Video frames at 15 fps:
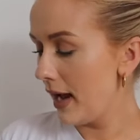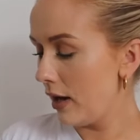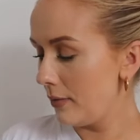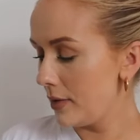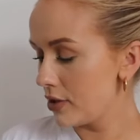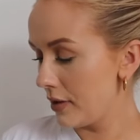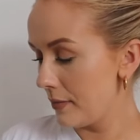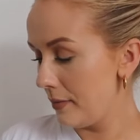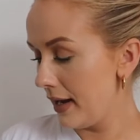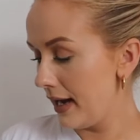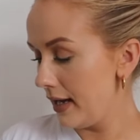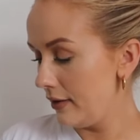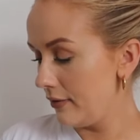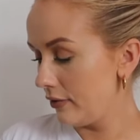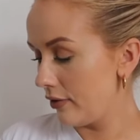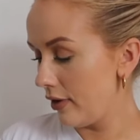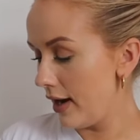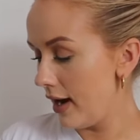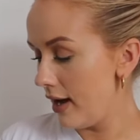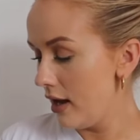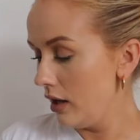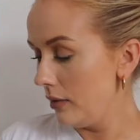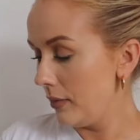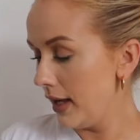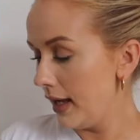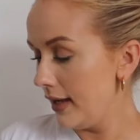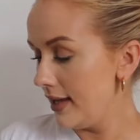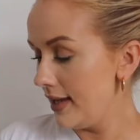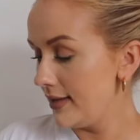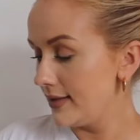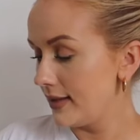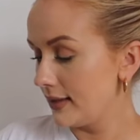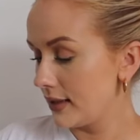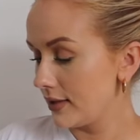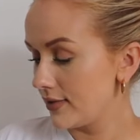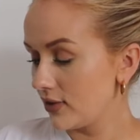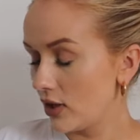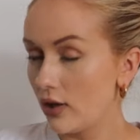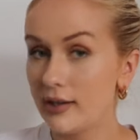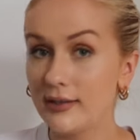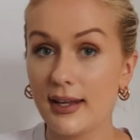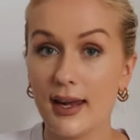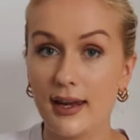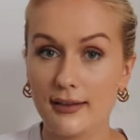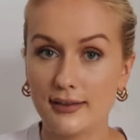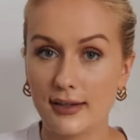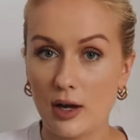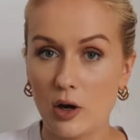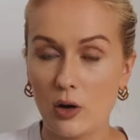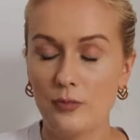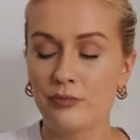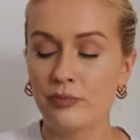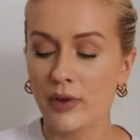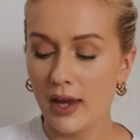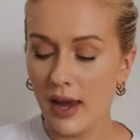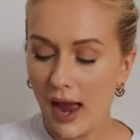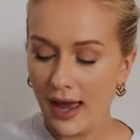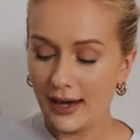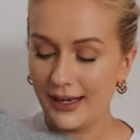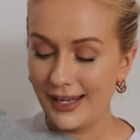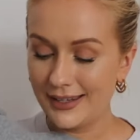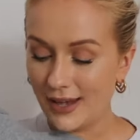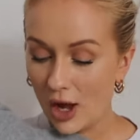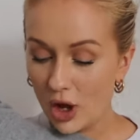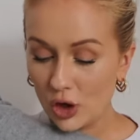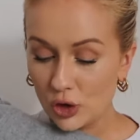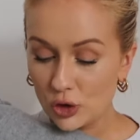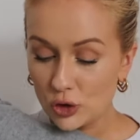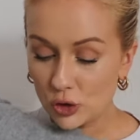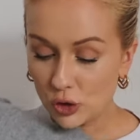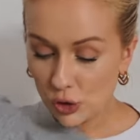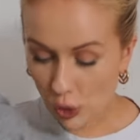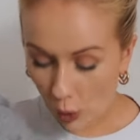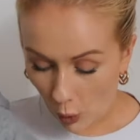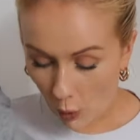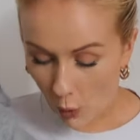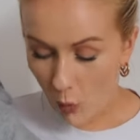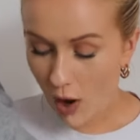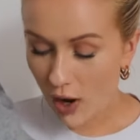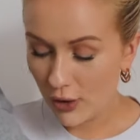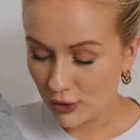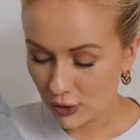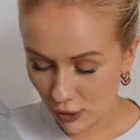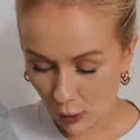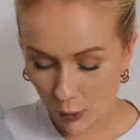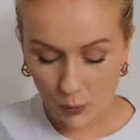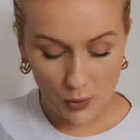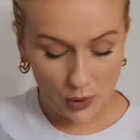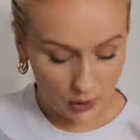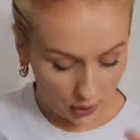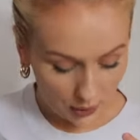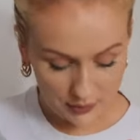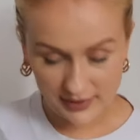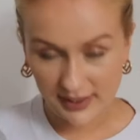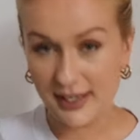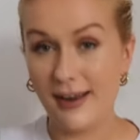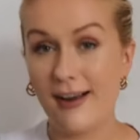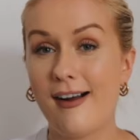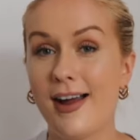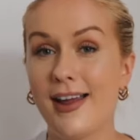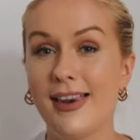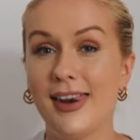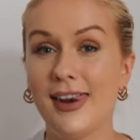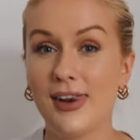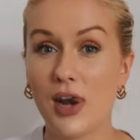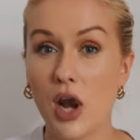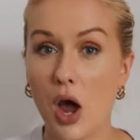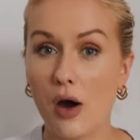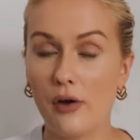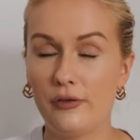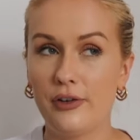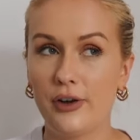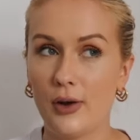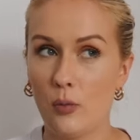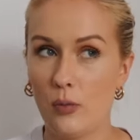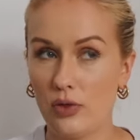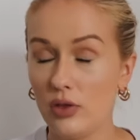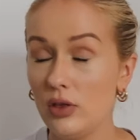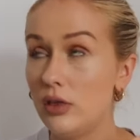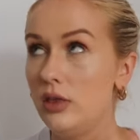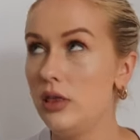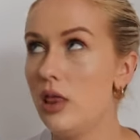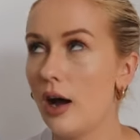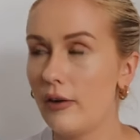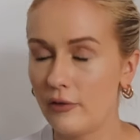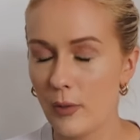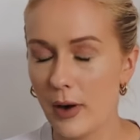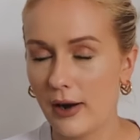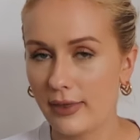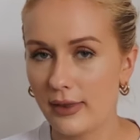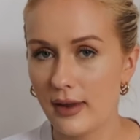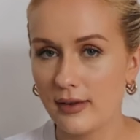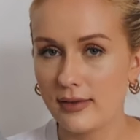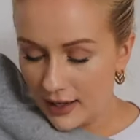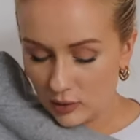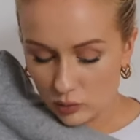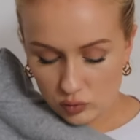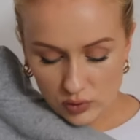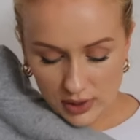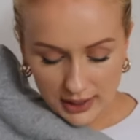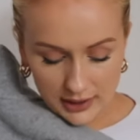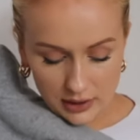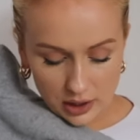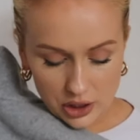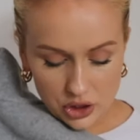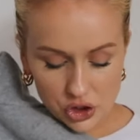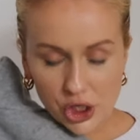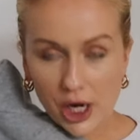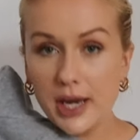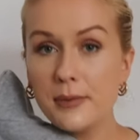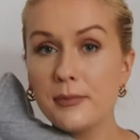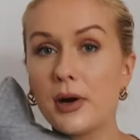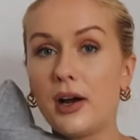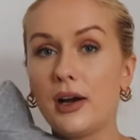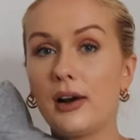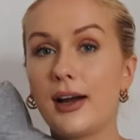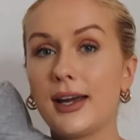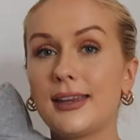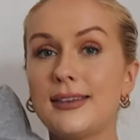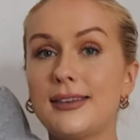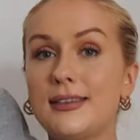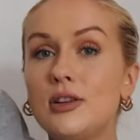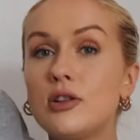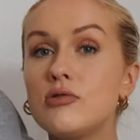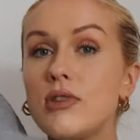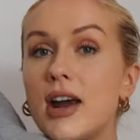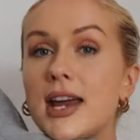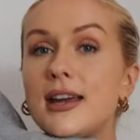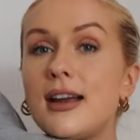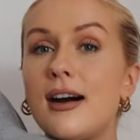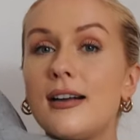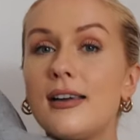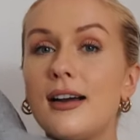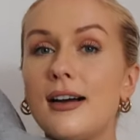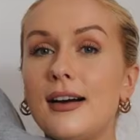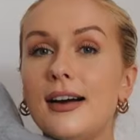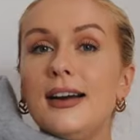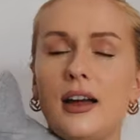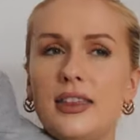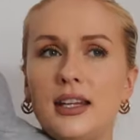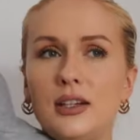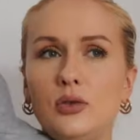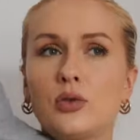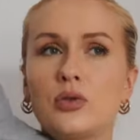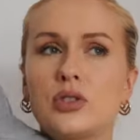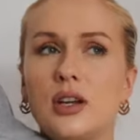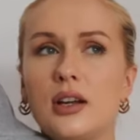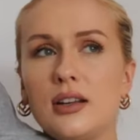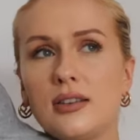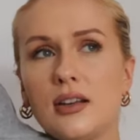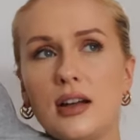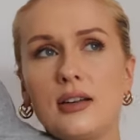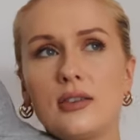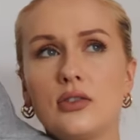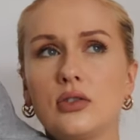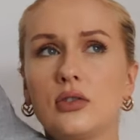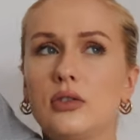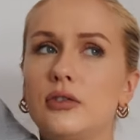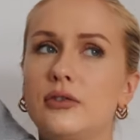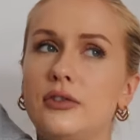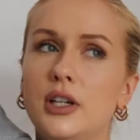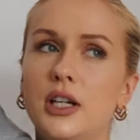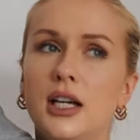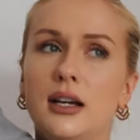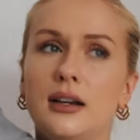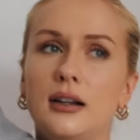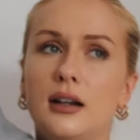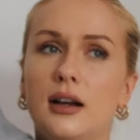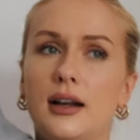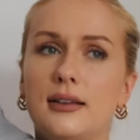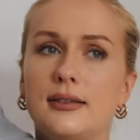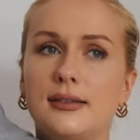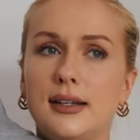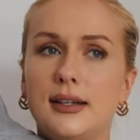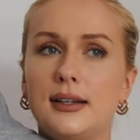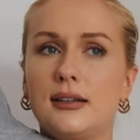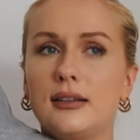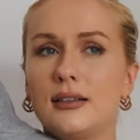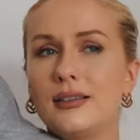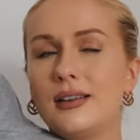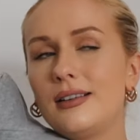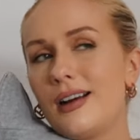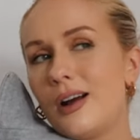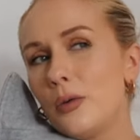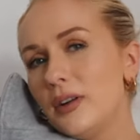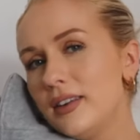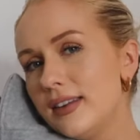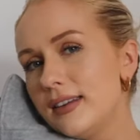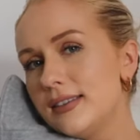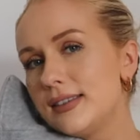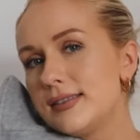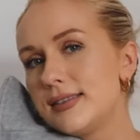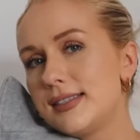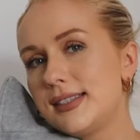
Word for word: how much I paid for it, but it is in a size XL and it is so, so cozy. I love love wearing this. It's a really nice shape. I like this grey colour. I think Nautica is like a sort of classic, I want to say it's a